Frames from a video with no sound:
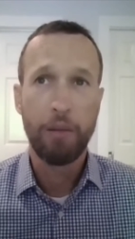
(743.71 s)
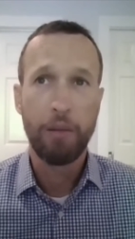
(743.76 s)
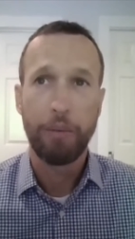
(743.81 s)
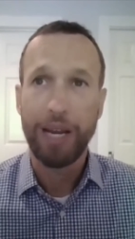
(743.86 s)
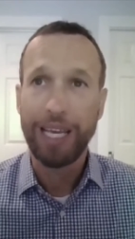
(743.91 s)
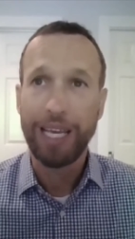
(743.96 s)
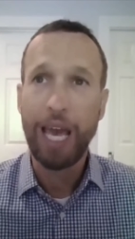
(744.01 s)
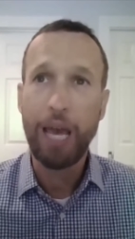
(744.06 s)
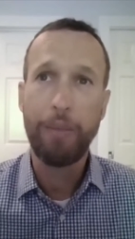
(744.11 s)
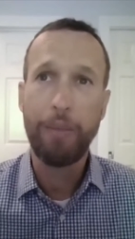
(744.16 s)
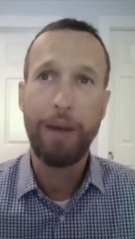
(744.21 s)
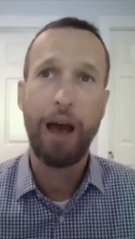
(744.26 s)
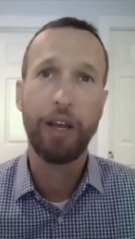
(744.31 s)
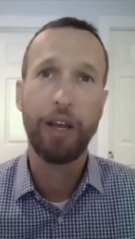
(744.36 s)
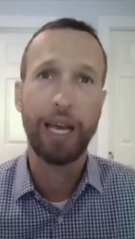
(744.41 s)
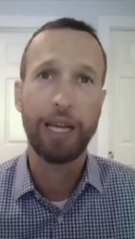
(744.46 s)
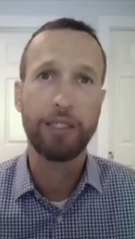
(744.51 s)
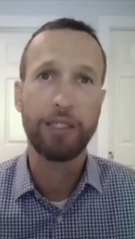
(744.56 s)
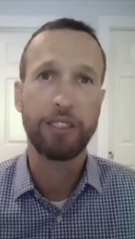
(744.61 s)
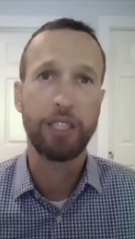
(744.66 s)
but he came out
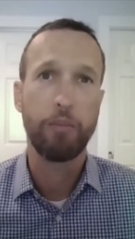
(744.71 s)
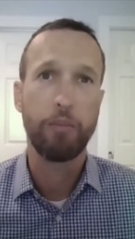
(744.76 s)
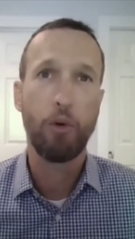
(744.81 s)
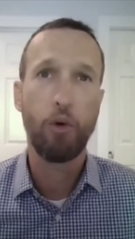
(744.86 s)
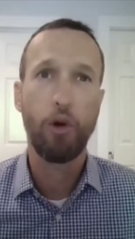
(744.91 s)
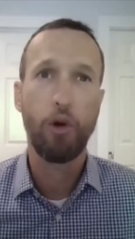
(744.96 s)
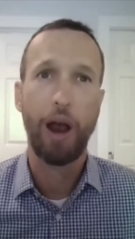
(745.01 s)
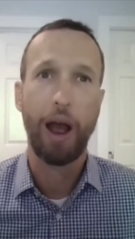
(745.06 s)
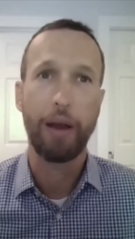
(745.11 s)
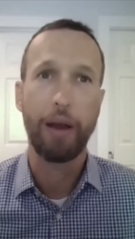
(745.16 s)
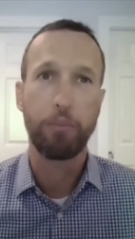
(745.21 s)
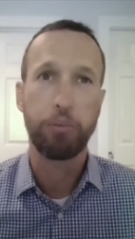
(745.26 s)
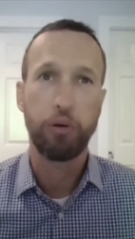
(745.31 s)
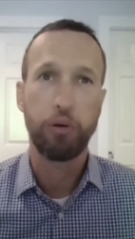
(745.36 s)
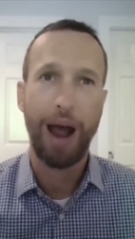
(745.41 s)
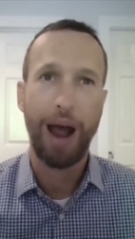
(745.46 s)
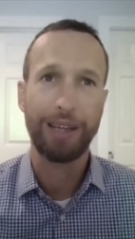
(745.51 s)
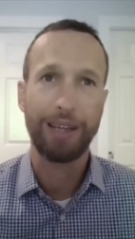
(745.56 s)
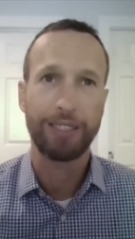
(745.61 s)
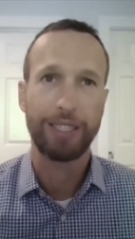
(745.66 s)
against it more on
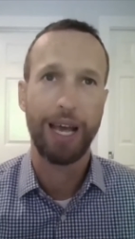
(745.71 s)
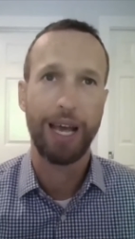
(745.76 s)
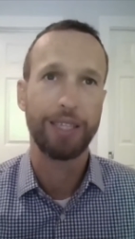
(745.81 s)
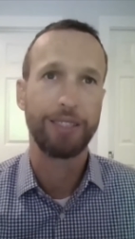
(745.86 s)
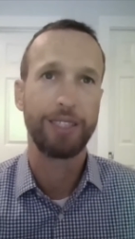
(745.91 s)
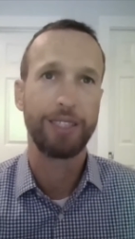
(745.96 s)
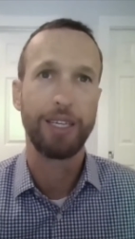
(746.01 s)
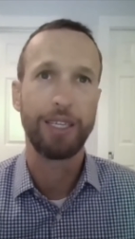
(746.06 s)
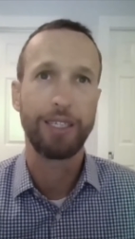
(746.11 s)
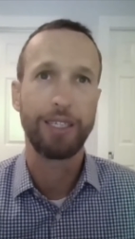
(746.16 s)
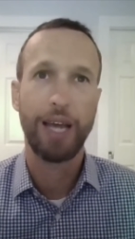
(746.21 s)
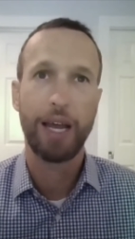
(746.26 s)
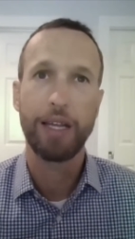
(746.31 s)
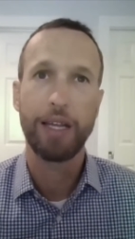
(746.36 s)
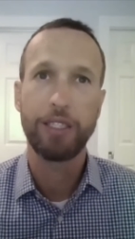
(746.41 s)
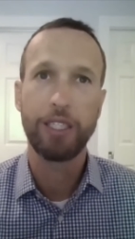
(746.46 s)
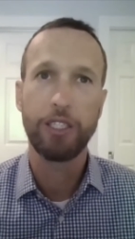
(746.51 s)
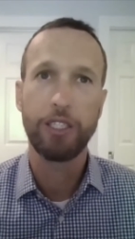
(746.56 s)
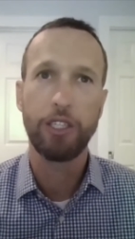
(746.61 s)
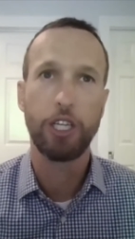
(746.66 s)
process, and he said
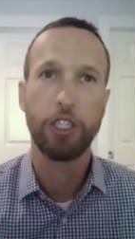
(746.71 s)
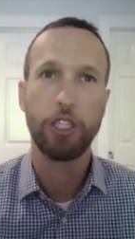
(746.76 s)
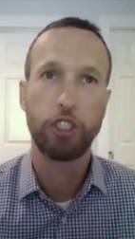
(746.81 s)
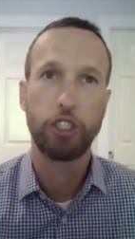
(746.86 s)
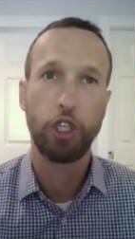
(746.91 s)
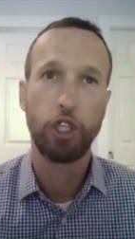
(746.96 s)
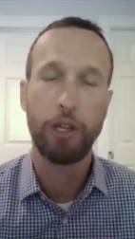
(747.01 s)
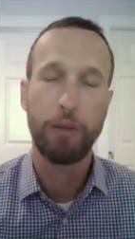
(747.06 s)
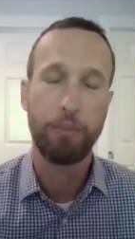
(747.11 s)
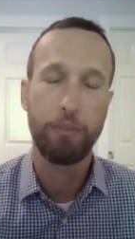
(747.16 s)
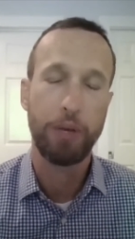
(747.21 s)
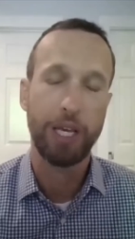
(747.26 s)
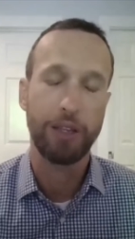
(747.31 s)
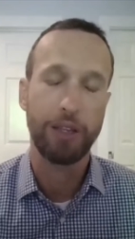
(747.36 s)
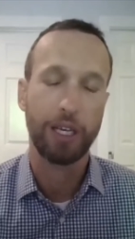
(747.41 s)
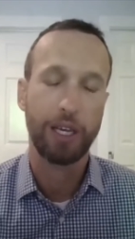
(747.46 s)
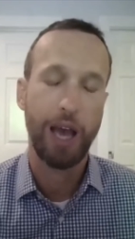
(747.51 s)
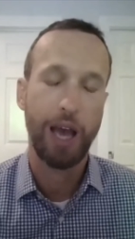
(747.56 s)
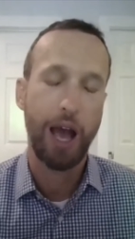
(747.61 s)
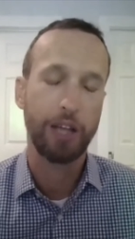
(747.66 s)
it shouldn't be in
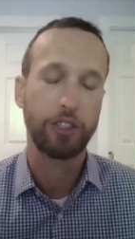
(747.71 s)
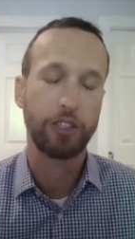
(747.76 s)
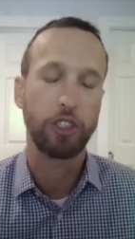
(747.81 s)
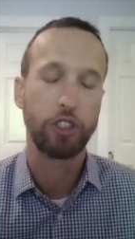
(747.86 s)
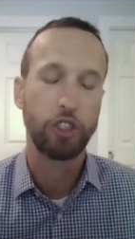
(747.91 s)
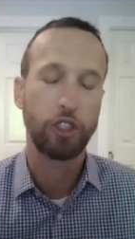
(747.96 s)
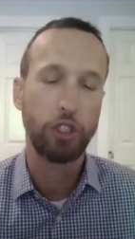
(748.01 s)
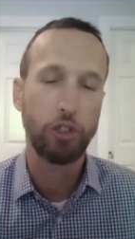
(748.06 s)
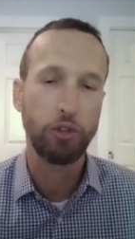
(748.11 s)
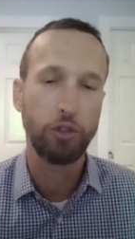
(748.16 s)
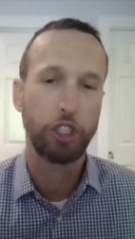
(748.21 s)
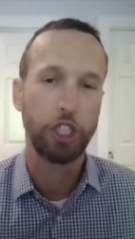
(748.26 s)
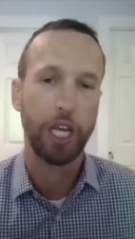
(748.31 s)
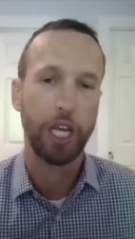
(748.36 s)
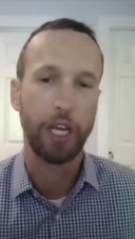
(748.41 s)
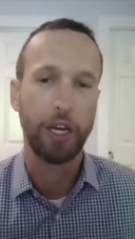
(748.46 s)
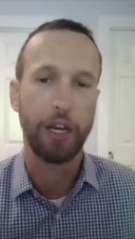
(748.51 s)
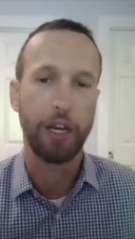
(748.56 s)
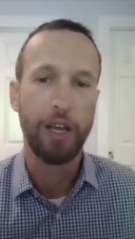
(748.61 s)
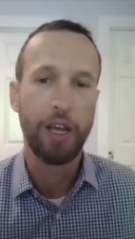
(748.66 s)
the
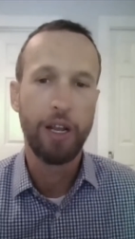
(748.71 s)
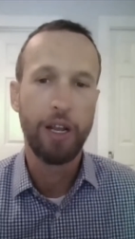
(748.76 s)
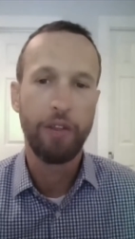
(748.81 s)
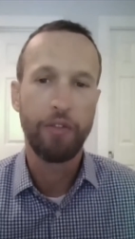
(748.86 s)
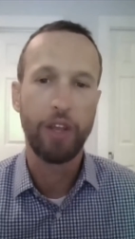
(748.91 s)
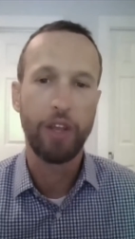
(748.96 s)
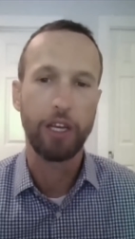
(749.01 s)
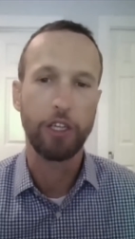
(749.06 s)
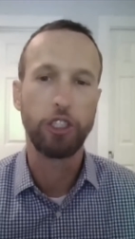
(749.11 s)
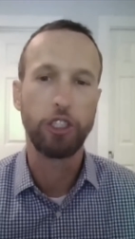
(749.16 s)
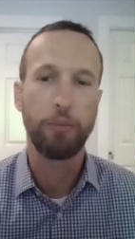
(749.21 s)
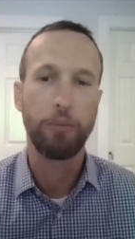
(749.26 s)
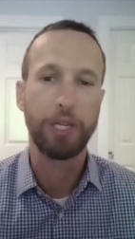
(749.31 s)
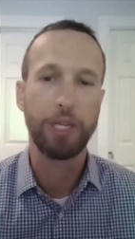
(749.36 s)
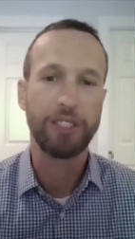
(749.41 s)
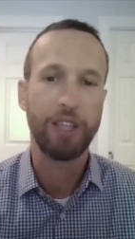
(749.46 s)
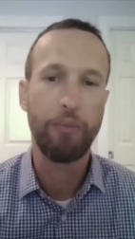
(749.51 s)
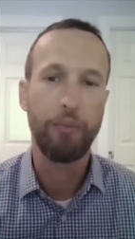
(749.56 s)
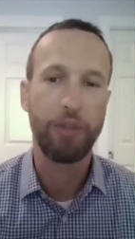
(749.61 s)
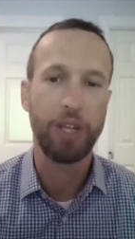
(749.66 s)
Constitution, that it should be
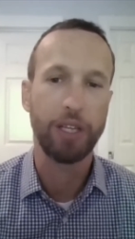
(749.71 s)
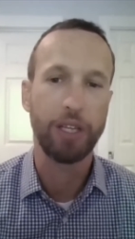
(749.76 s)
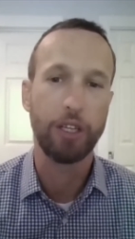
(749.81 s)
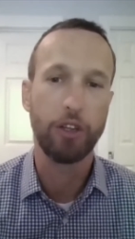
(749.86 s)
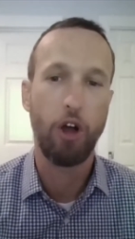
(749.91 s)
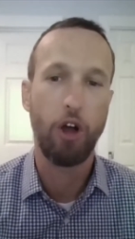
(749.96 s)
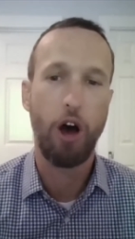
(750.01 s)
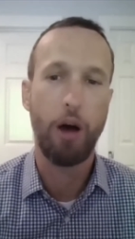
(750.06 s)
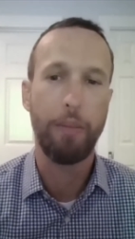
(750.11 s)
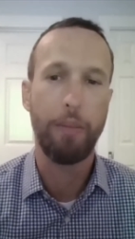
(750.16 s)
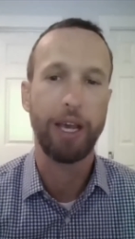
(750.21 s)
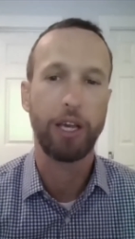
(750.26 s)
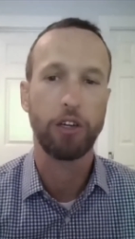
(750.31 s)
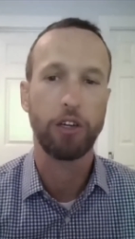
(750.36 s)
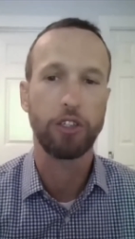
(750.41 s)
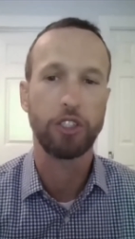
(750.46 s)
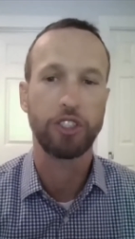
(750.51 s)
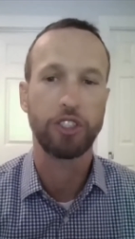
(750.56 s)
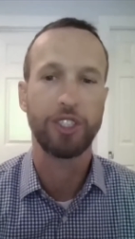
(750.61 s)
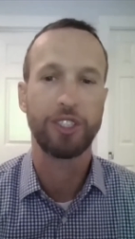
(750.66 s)
something that
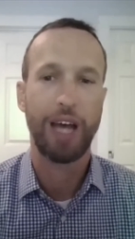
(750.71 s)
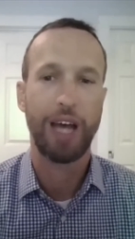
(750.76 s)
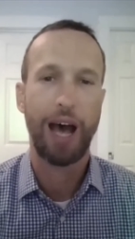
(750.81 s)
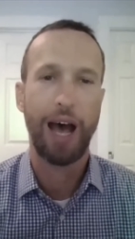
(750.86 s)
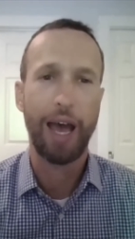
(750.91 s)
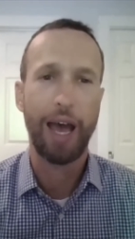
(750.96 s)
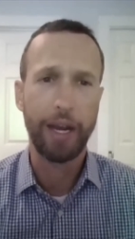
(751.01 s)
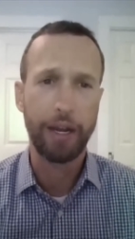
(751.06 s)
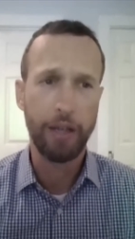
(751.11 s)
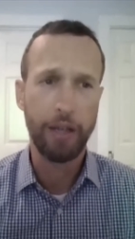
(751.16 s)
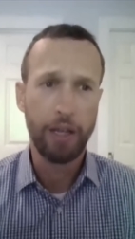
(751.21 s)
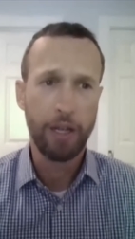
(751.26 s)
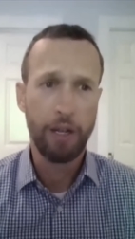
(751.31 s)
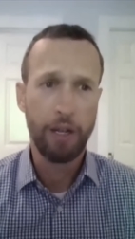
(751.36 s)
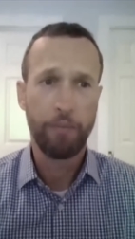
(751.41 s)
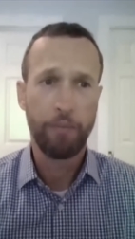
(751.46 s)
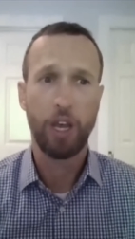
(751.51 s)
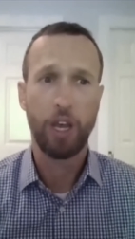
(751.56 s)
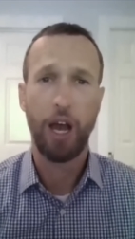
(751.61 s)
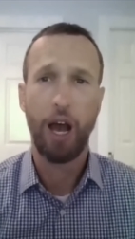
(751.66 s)
lawmakers decide
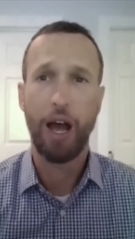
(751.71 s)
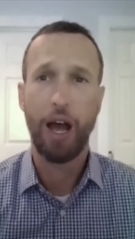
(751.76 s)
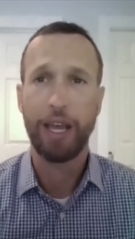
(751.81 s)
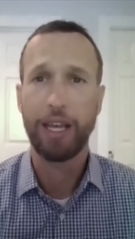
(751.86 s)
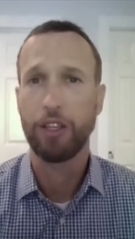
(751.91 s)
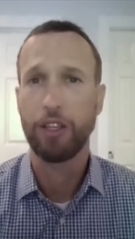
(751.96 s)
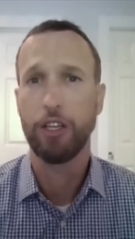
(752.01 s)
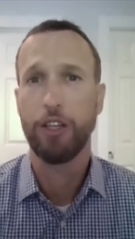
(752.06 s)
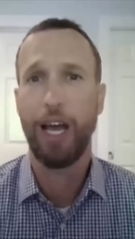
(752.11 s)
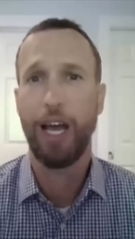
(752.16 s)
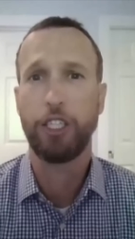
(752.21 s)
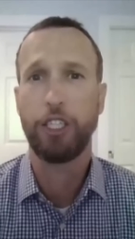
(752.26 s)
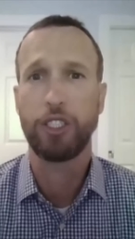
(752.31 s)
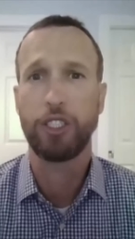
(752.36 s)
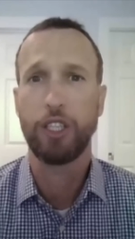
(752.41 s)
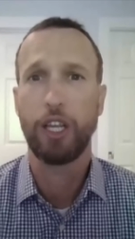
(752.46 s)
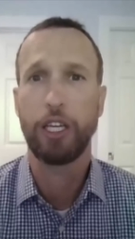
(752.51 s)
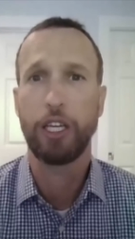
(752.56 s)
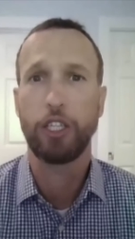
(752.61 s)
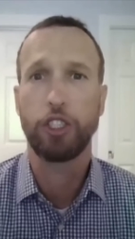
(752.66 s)
in the
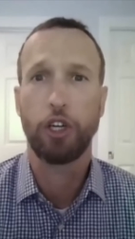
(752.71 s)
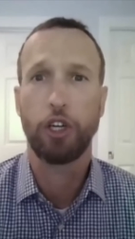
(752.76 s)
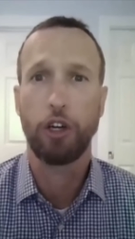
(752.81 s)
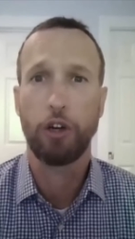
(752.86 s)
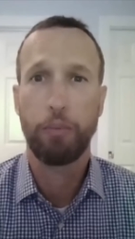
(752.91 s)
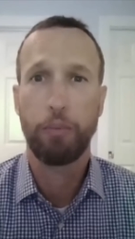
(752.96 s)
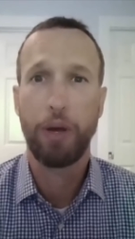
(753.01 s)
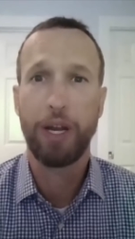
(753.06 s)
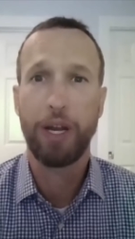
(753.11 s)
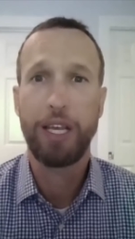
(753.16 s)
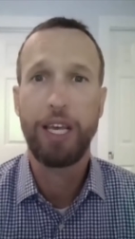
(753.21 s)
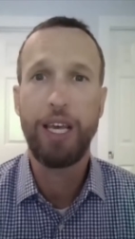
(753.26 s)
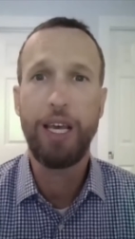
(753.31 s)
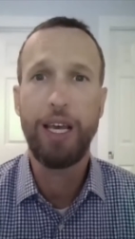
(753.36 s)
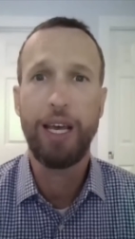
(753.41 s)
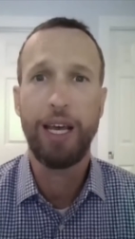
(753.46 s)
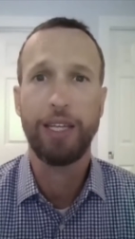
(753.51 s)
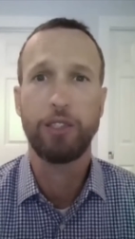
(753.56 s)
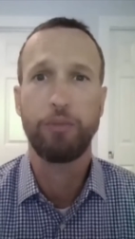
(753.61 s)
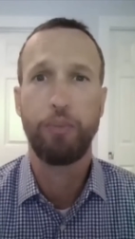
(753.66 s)
legislature. But he
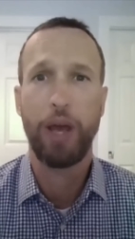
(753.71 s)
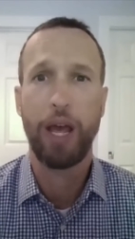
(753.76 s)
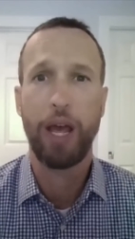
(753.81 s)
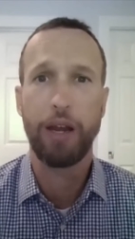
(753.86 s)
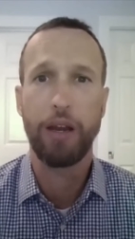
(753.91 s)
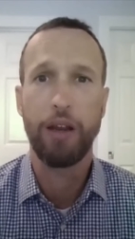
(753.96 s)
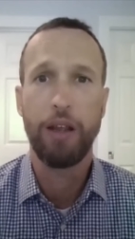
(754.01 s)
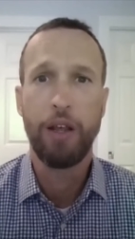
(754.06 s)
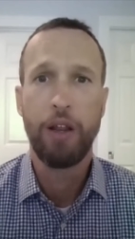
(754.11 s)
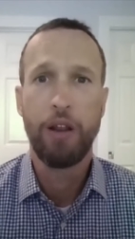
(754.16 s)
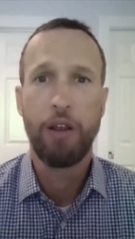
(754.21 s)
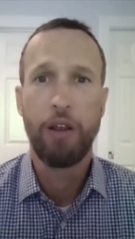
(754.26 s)
has been